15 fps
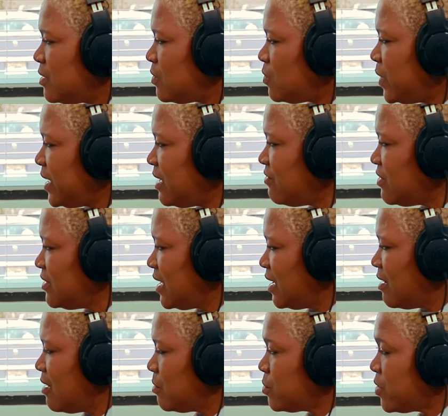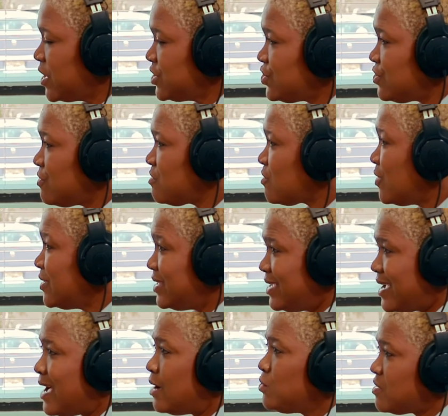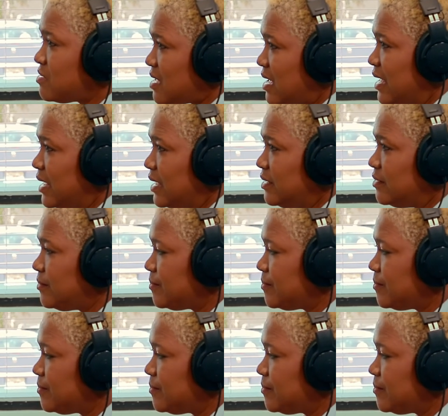whenever there are pressures on the outside,